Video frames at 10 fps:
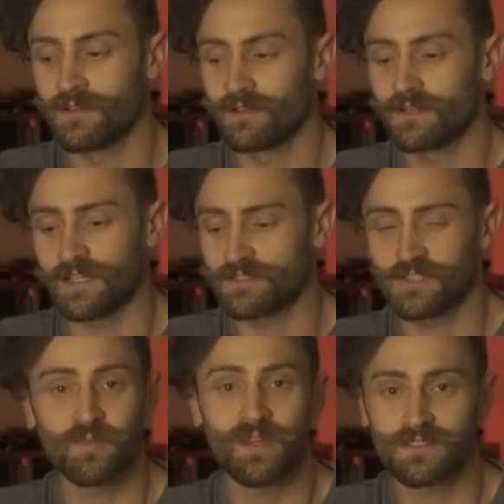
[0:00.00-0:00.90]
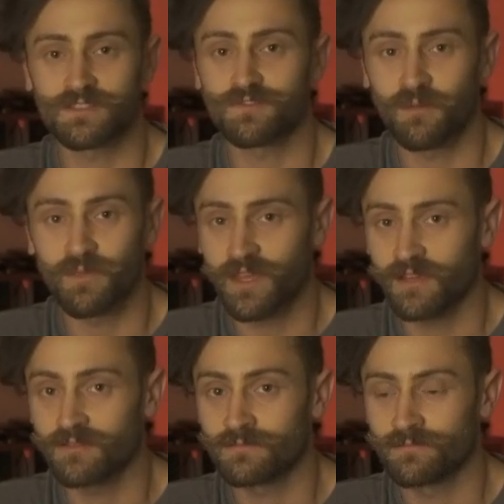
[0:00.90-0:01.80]
I suspect it's from
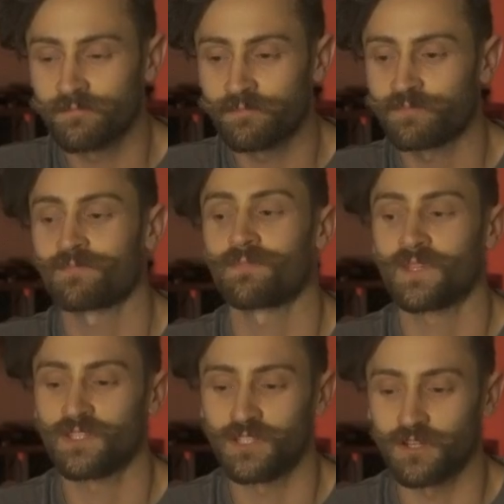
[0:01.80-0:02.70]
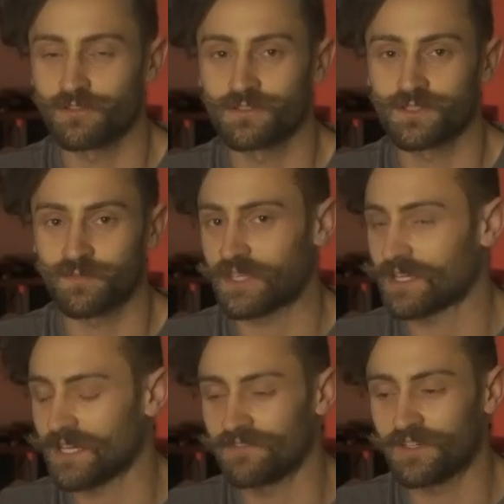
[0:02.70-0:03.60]
that. There's something
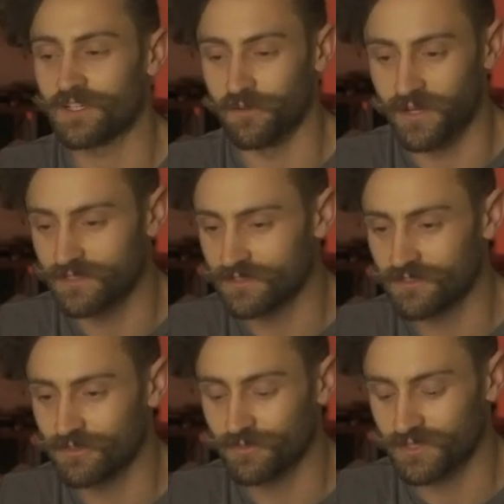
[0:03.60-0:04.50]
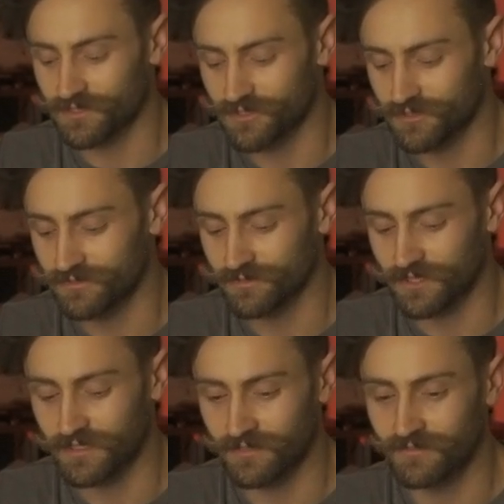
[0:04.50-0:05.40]
kind of ingrained in you, which
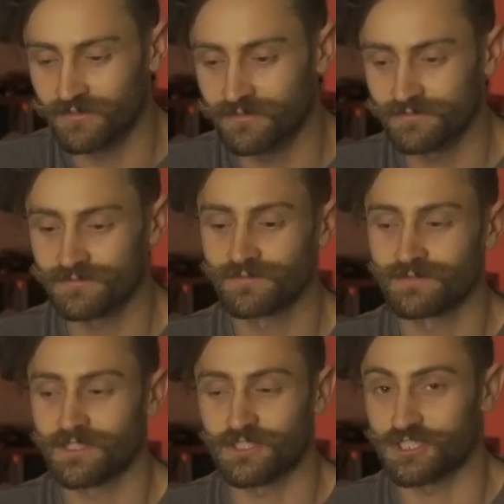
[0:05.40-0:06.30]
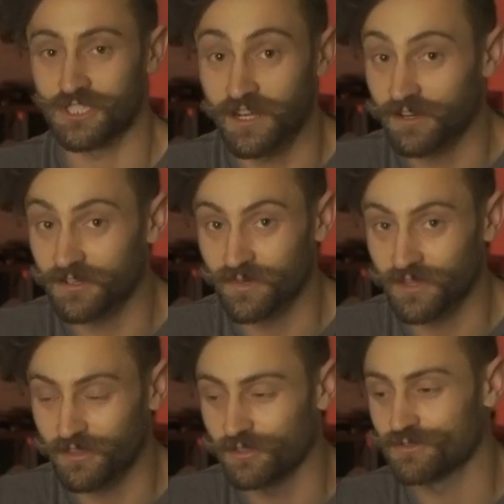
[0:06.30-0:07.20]
like is shared among
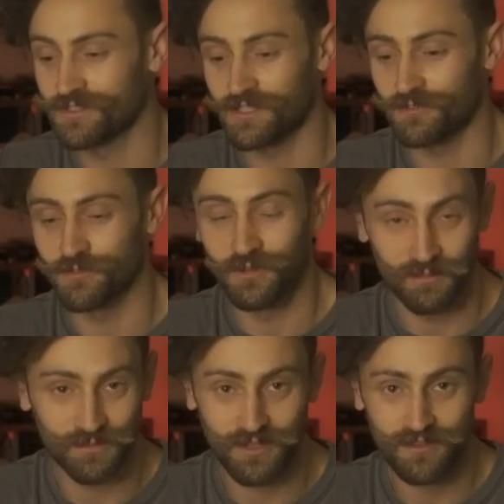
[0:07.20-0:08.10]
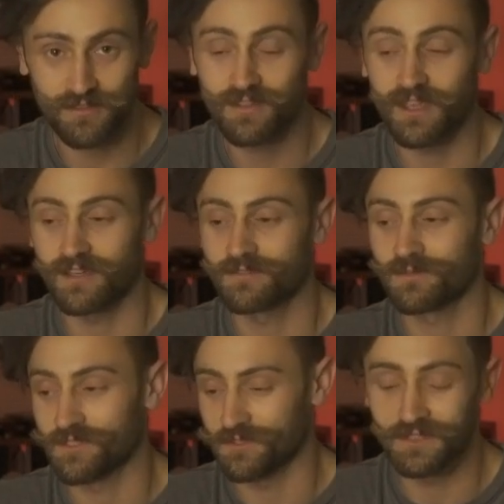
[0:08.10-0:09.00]
those that you grew up with. And
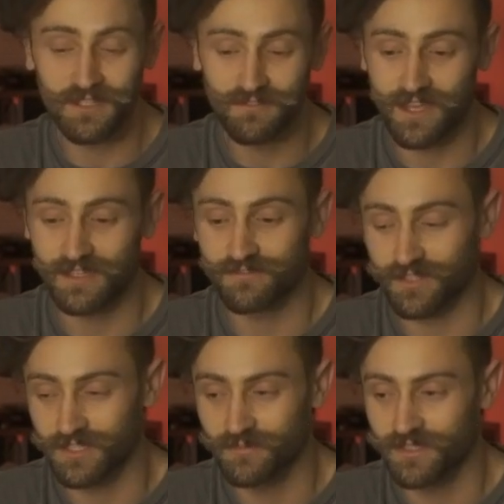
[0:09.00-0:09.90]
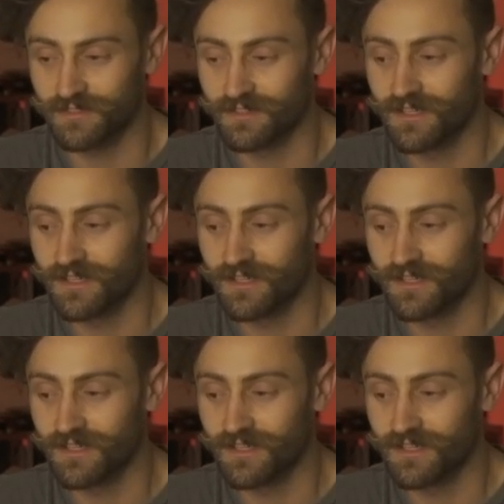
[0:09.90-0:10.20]
when you leave that environment,